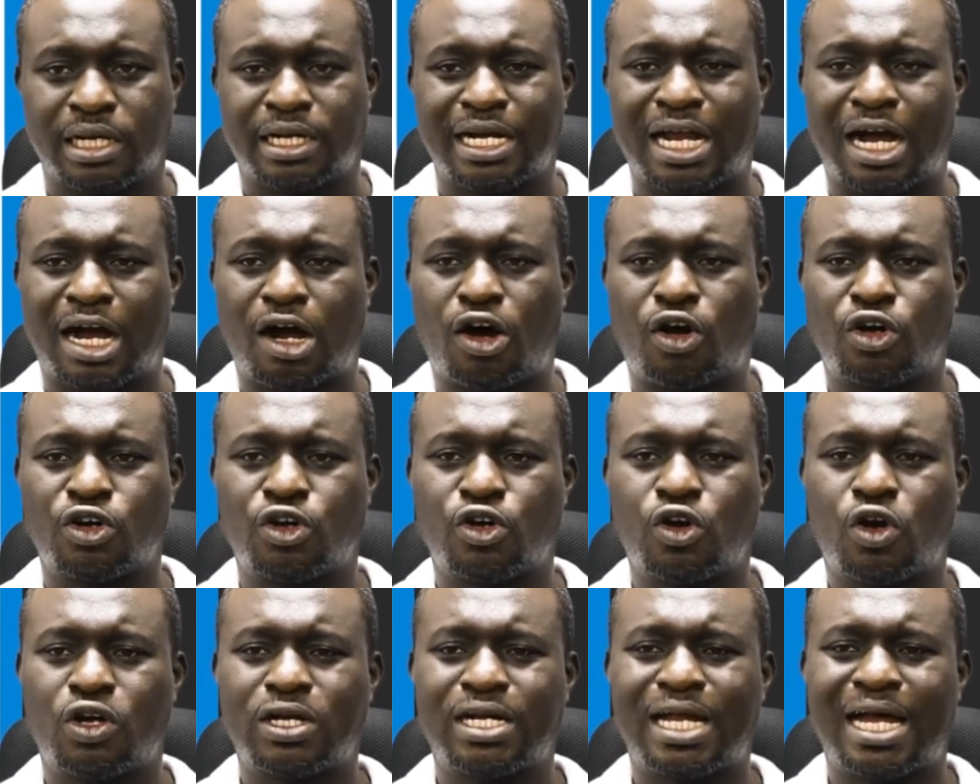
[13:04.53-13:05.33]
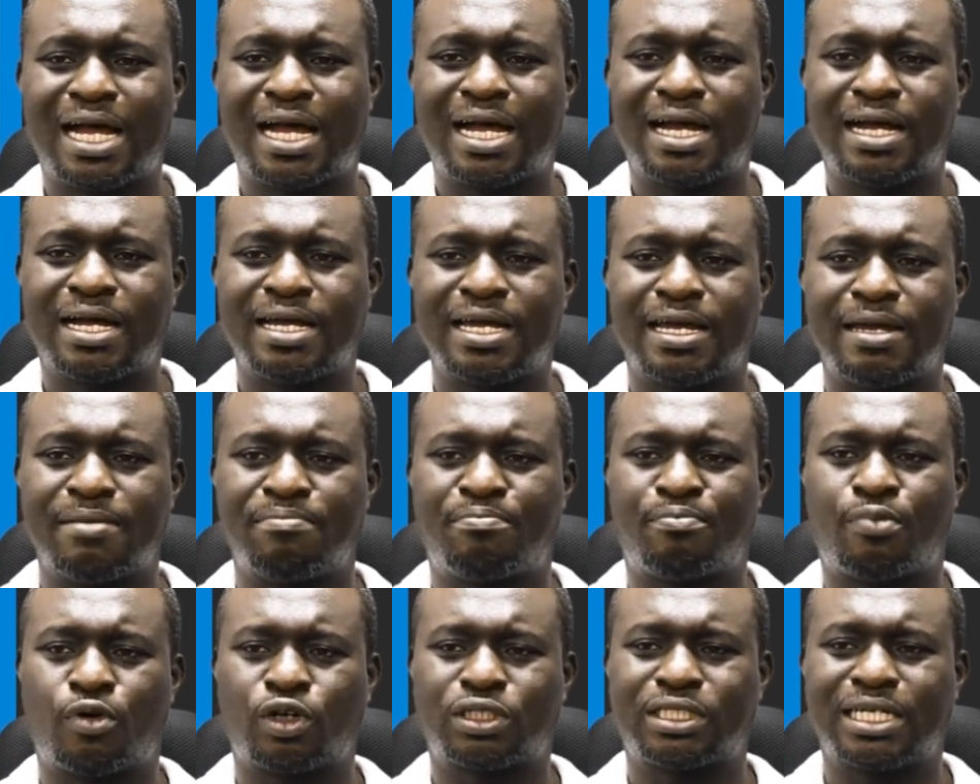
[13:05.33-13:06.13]
Now another
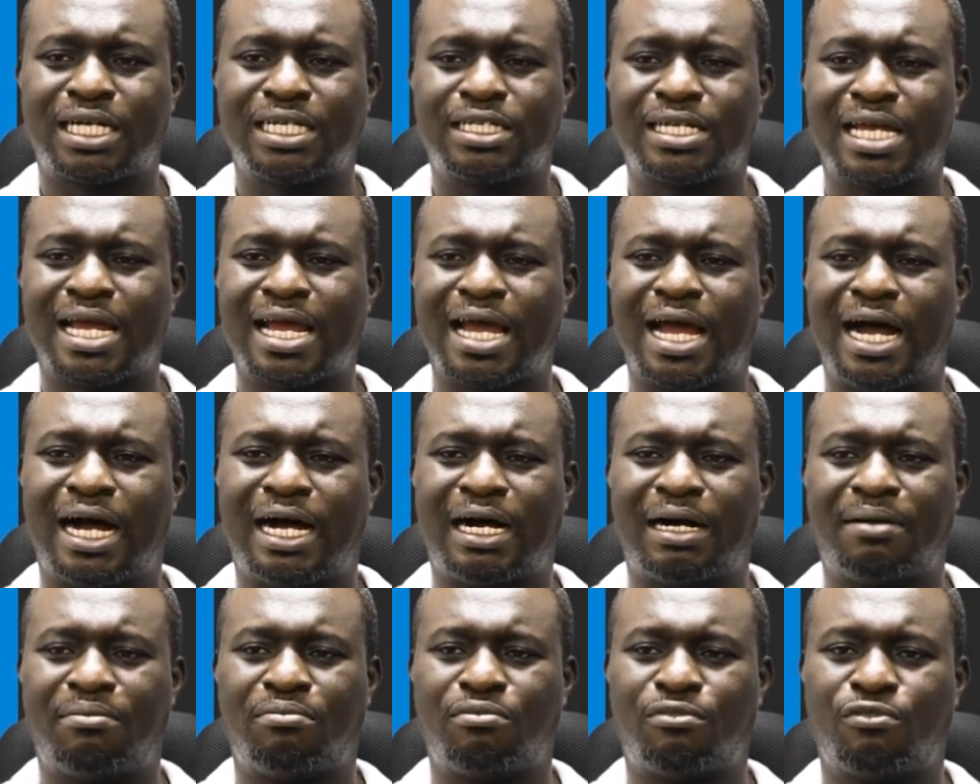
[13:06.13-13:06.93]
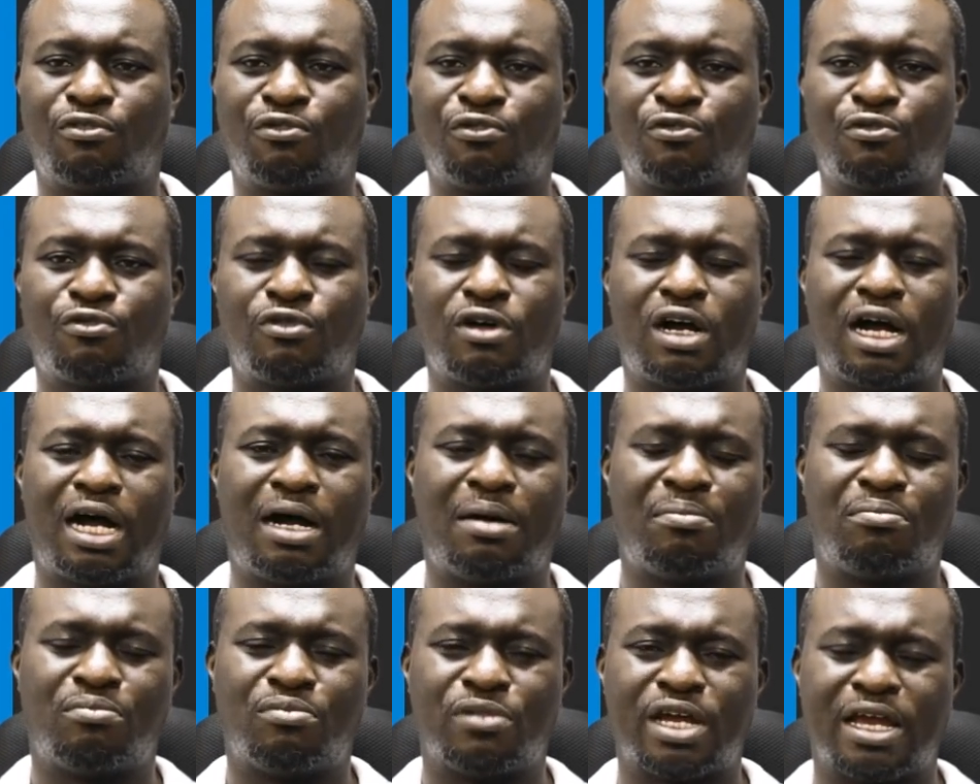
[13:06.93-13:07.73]
important um,
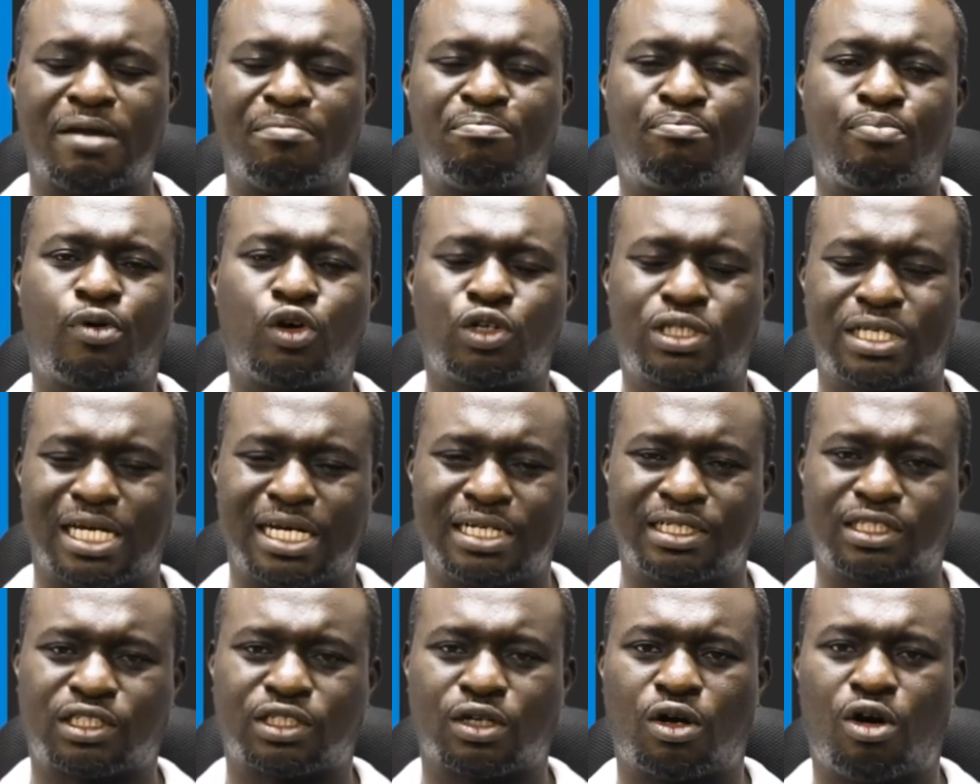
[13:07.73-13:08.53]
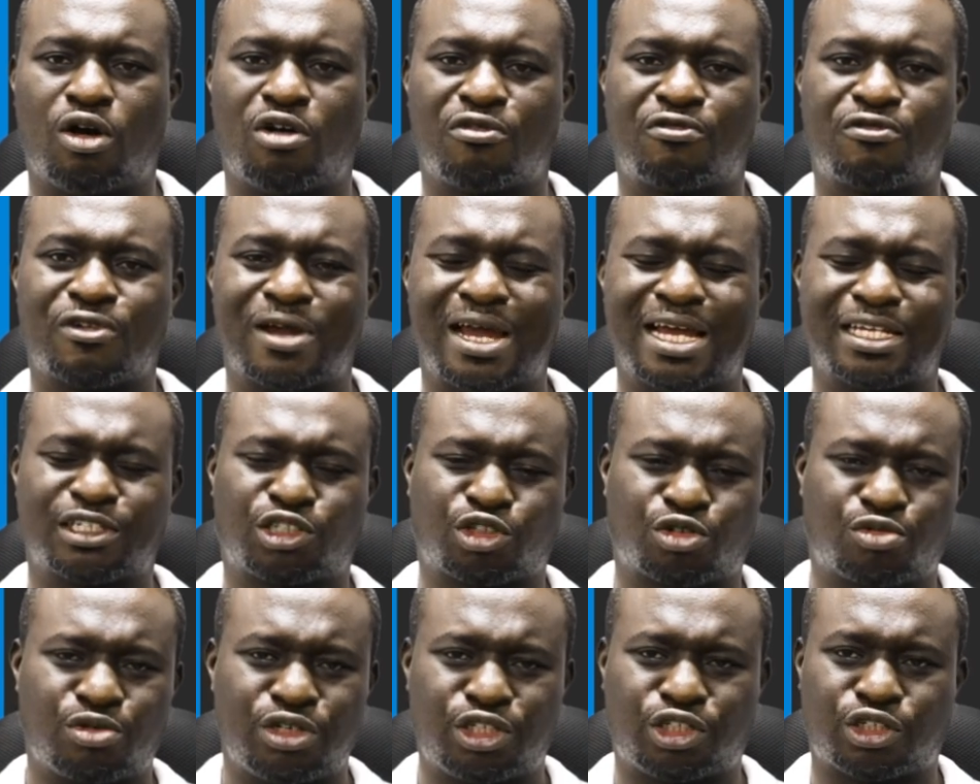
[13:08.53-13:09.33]
um, importance of
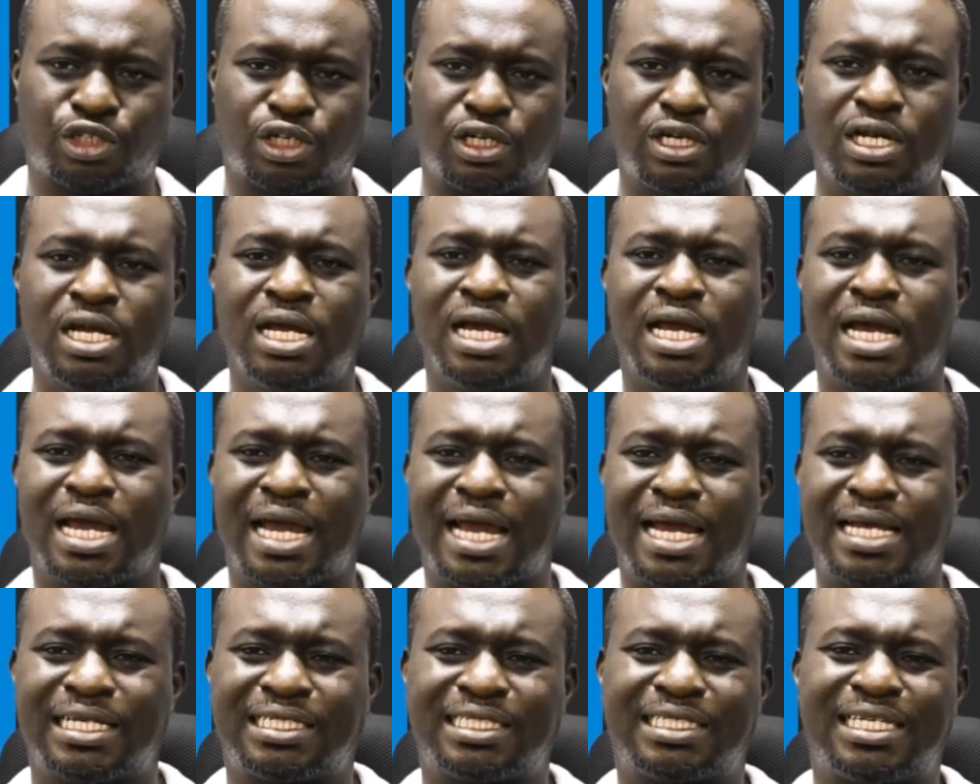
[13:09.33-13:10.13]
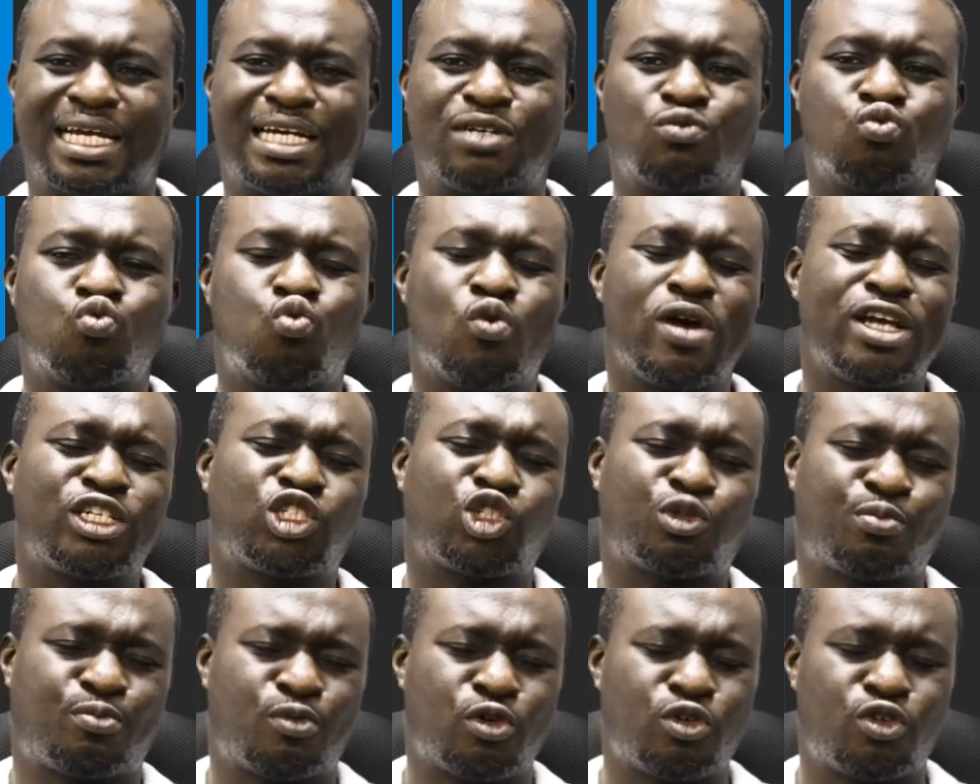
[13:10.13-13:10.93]
excretion is that
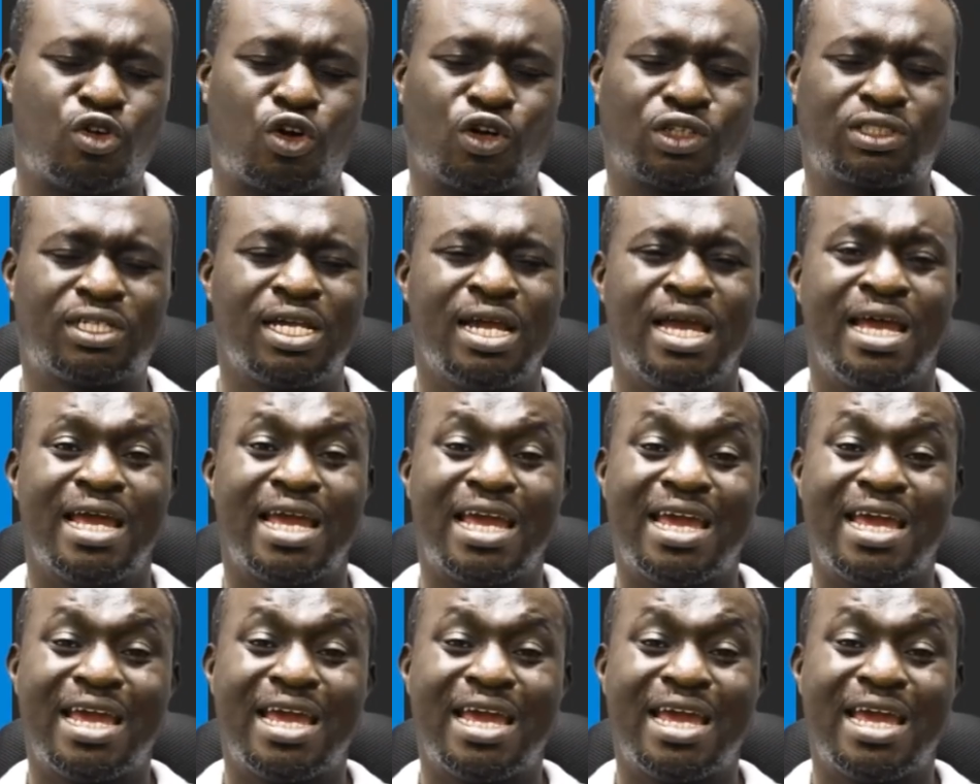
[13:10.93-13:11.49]
waste products,